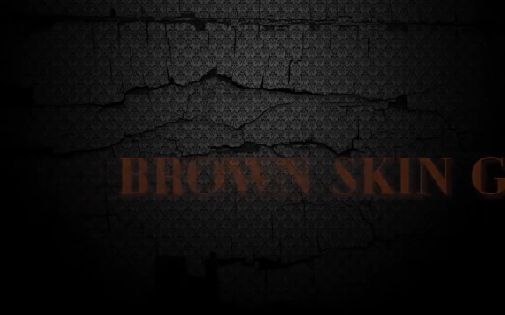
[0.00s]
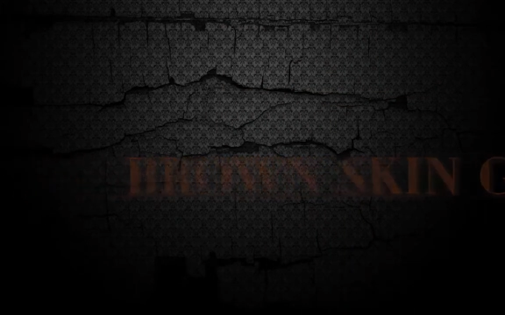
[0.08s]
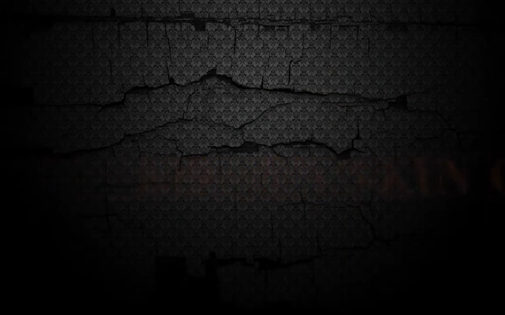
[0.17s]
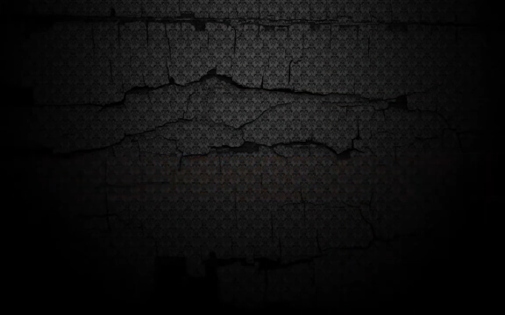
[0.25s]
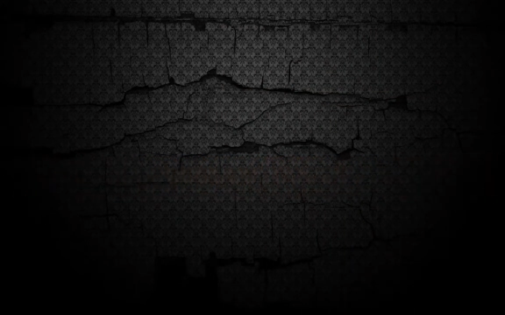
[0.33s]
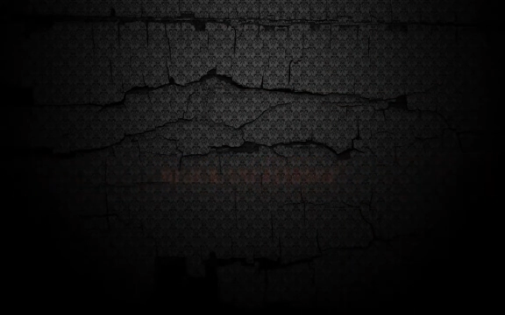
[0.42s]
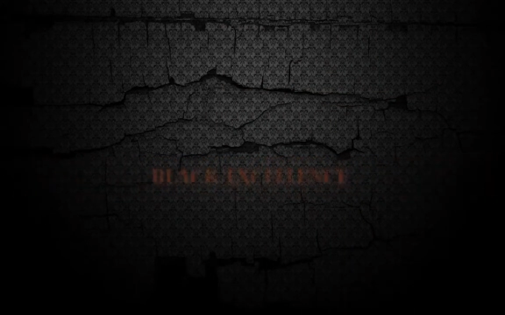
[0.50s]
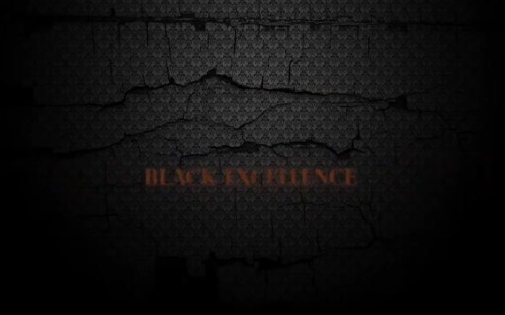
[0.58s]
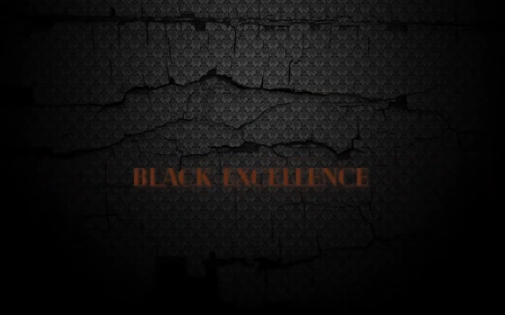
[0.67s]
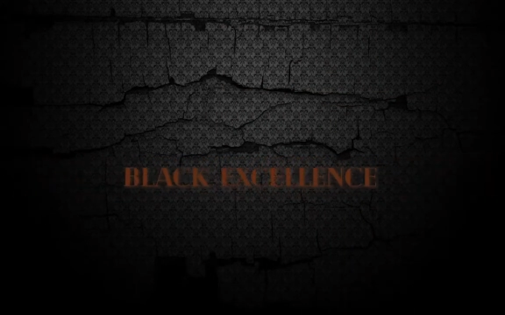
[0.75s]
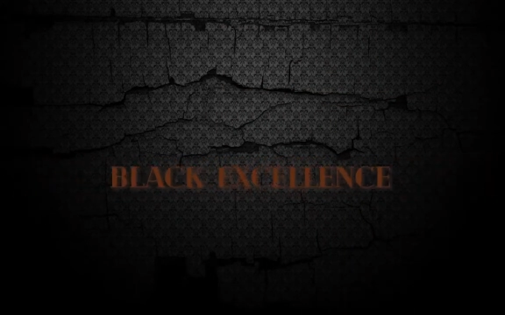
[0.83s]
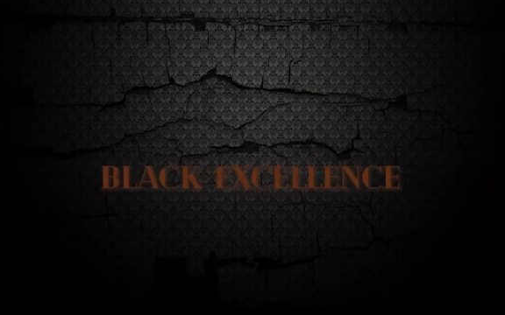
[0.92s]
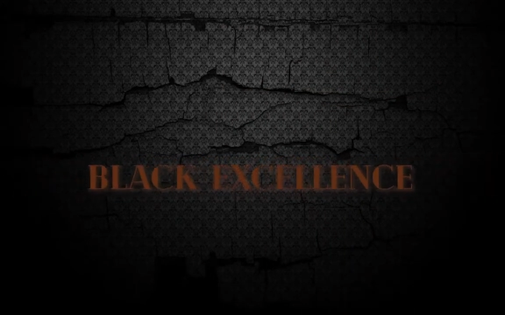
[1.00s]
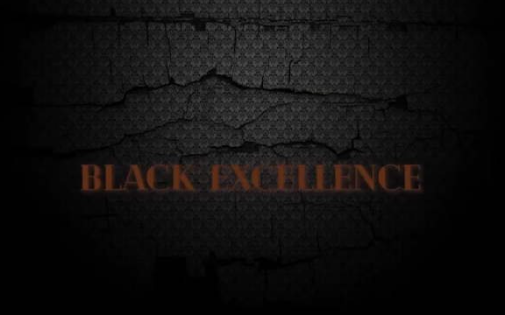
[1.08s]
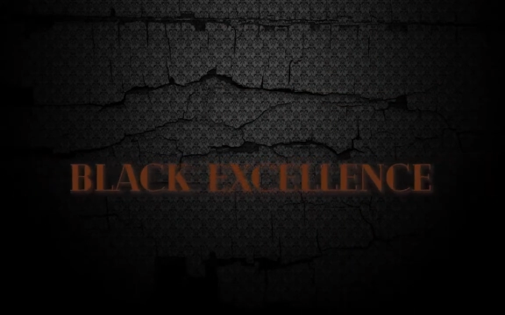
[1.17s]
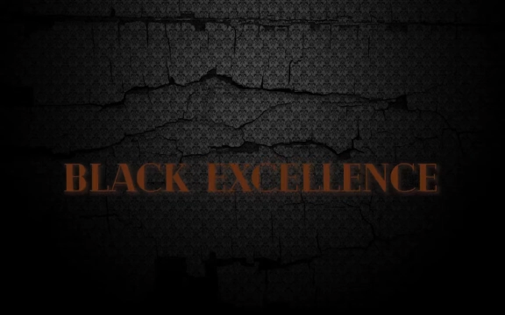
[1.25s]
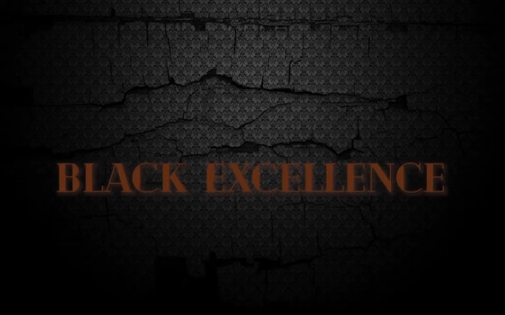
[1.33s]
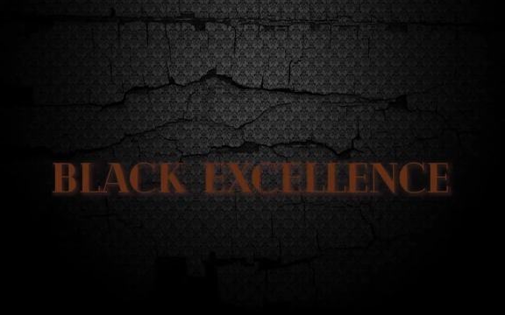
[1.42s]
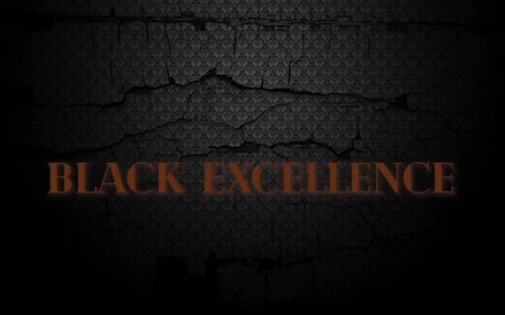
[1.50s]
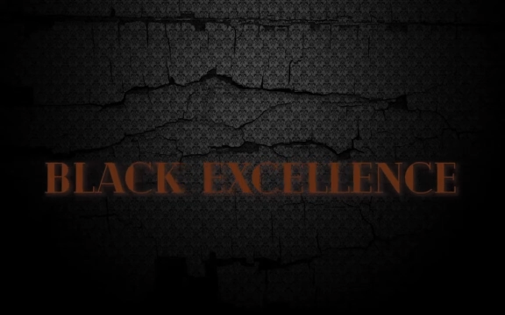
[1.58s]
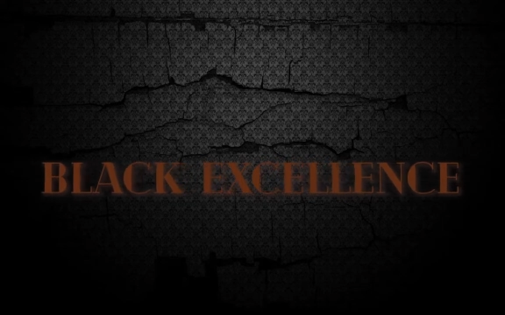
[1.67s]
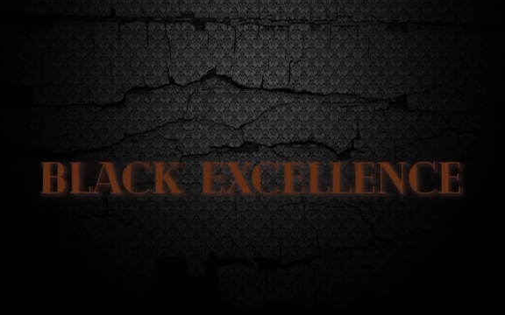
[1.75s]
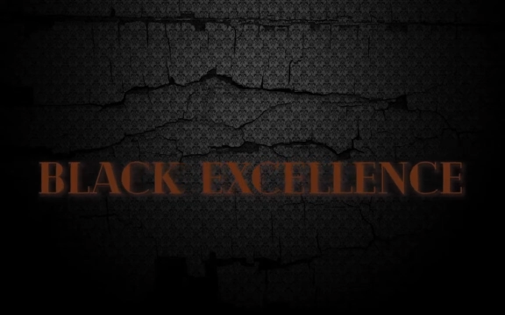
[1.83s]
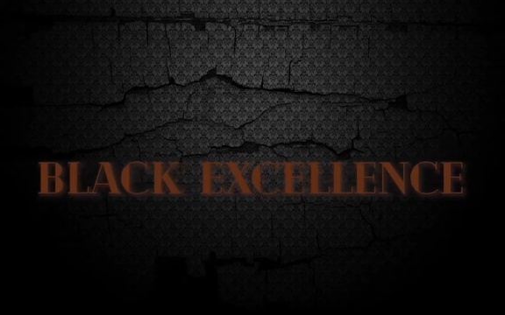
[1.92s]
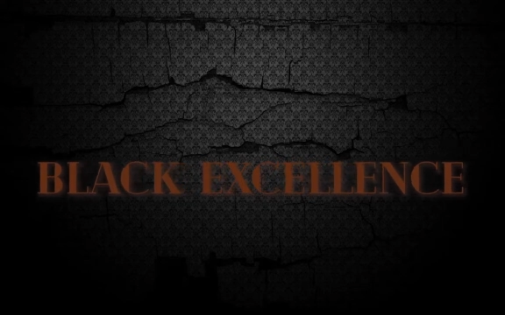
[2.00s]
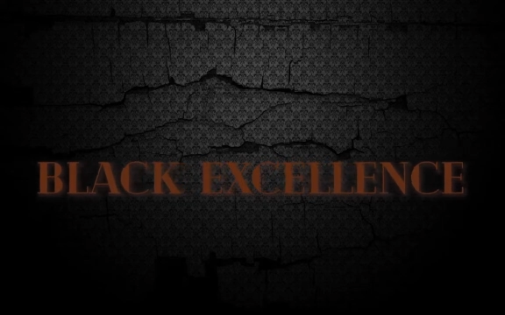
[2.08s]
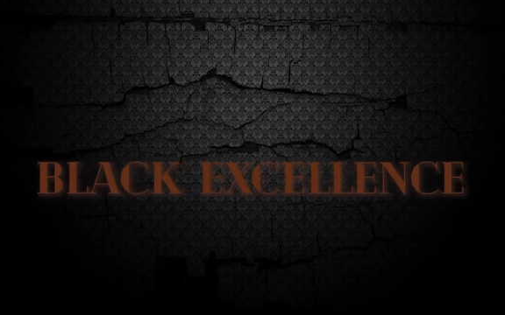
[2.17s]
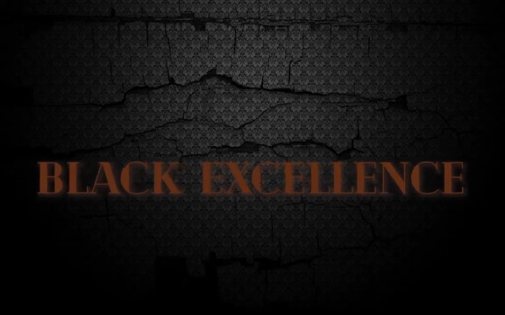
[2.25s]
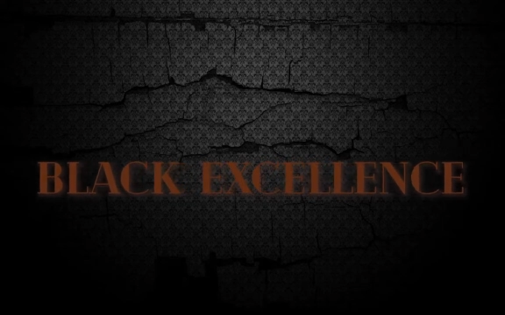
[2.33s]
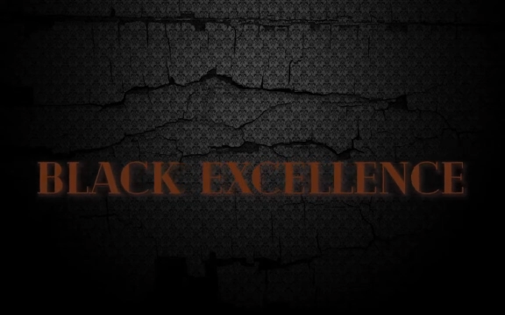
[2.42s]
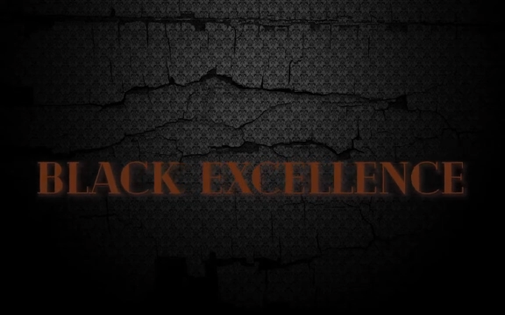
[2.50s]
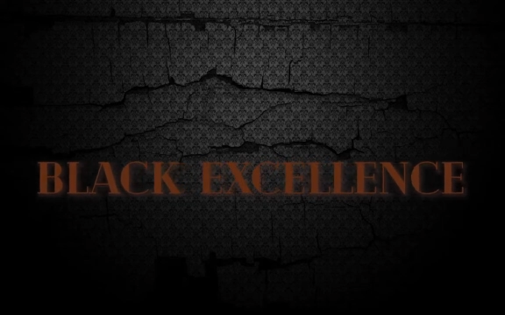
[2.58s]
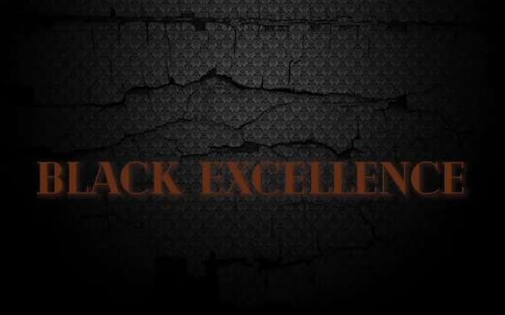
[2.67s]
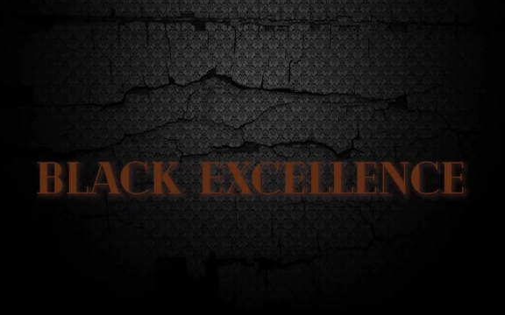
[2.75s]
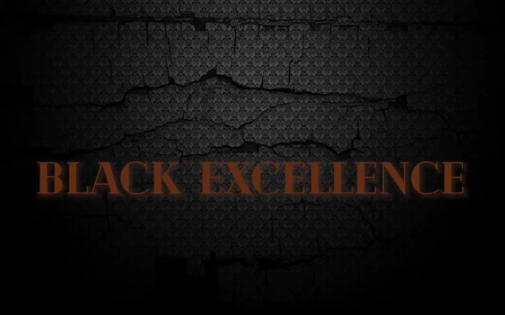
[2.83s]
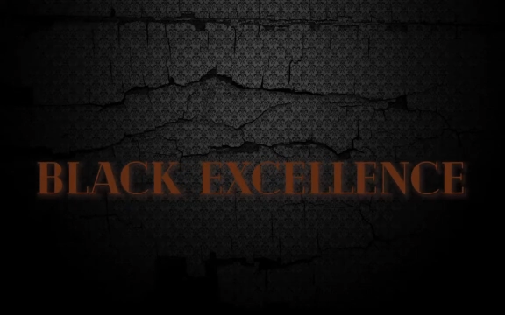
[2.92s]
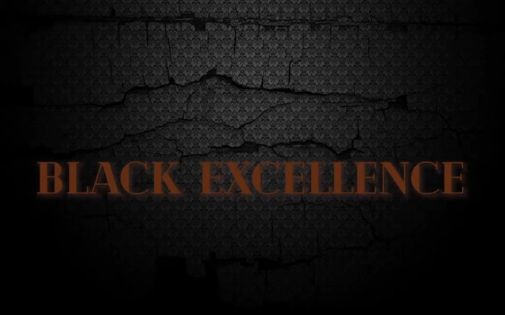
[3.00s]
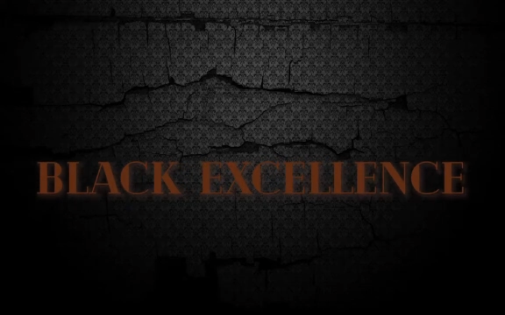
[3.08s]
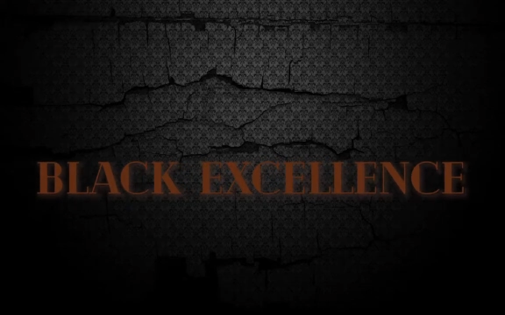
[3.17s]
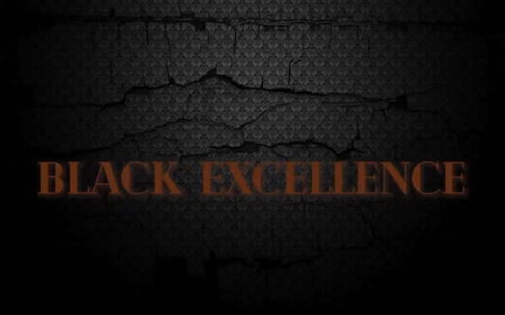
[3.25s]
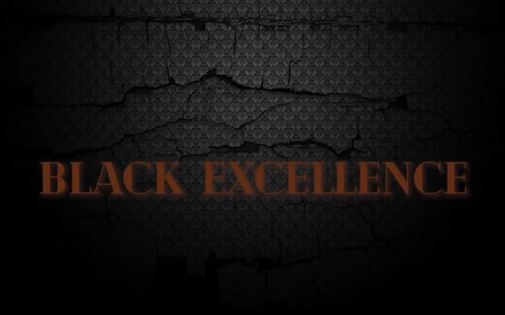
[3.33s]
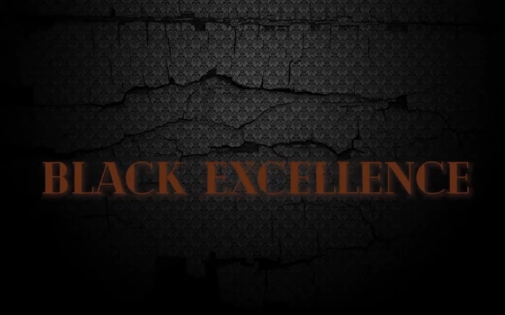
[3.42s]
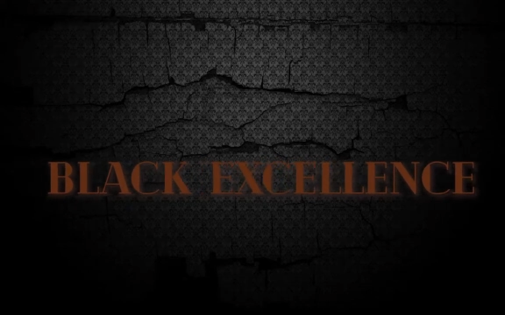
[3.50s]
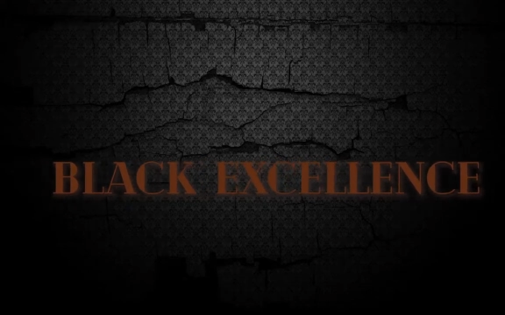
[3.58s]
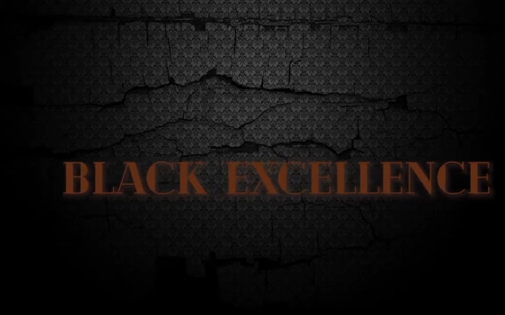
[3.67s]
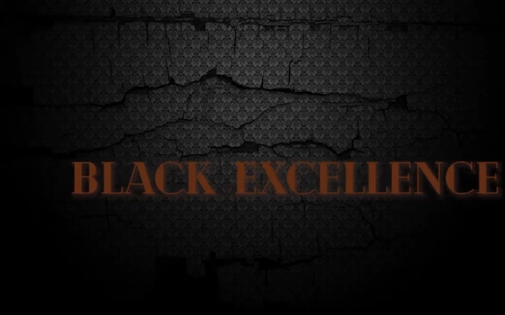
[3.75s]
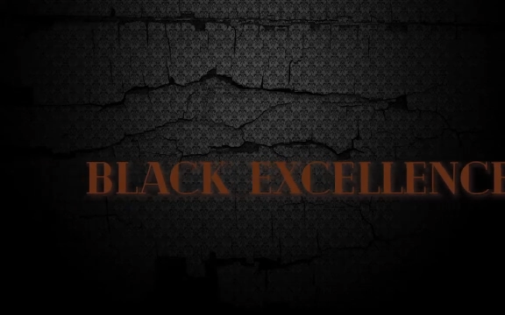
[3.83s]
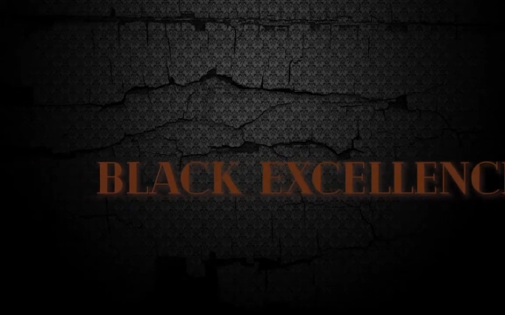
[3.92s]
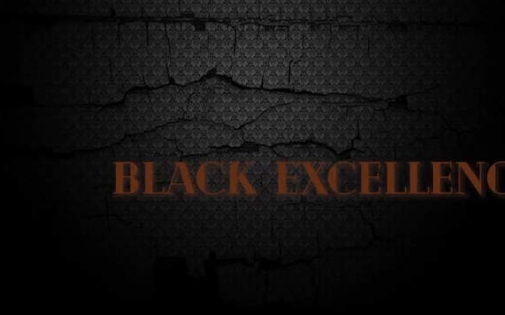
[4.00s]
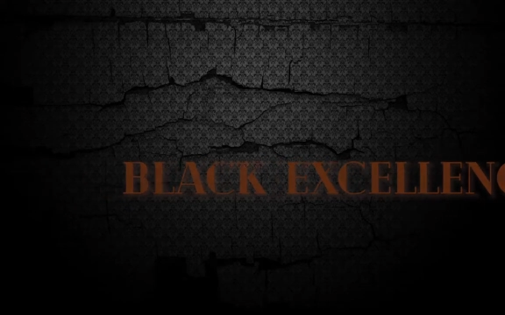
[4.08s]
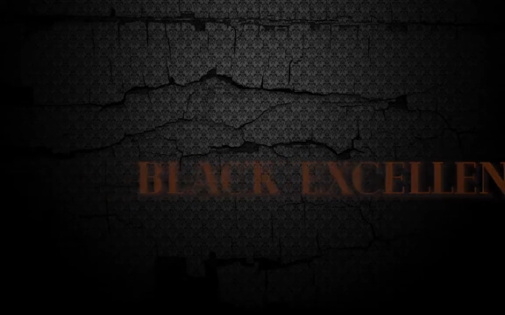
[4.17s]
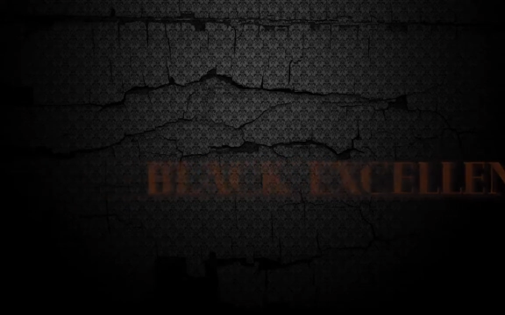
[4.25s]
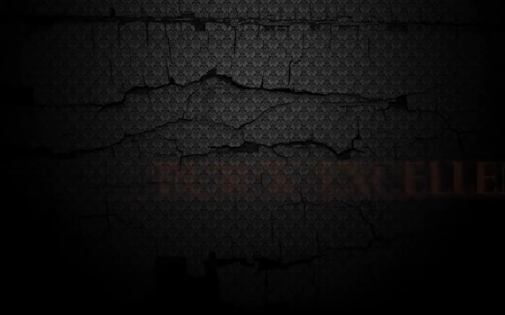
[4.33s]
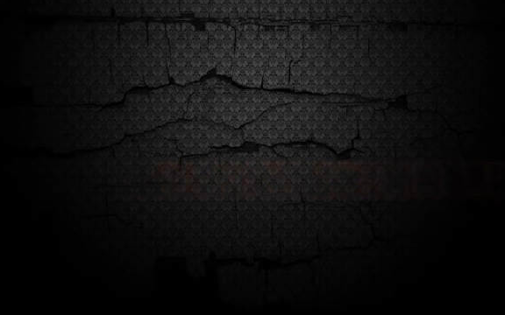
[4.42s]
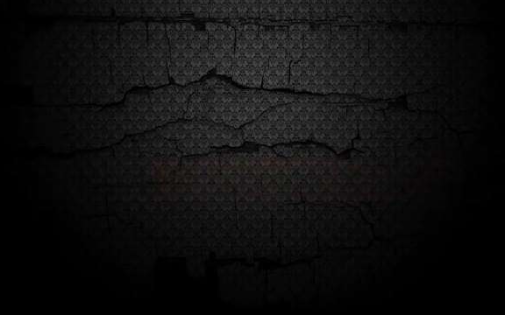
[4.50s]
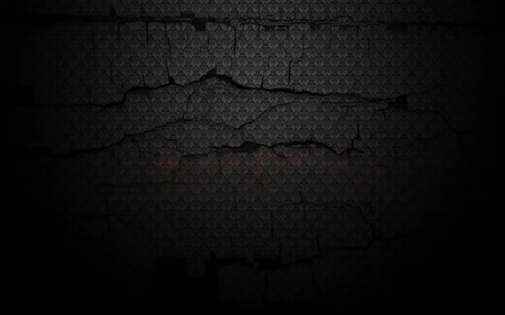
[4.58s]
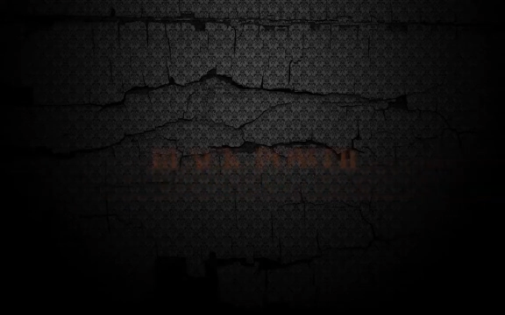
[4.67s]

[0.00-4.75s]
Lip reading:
No face is visible, so there are no lips to read.